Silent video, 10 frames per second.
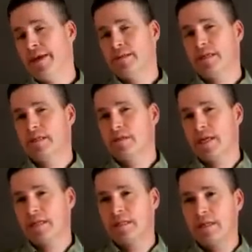is because there's
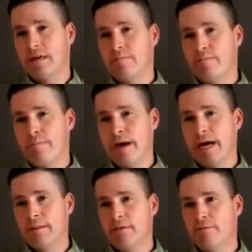actually a
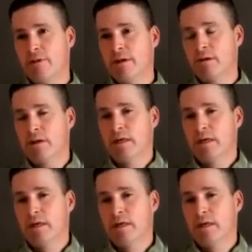magma flow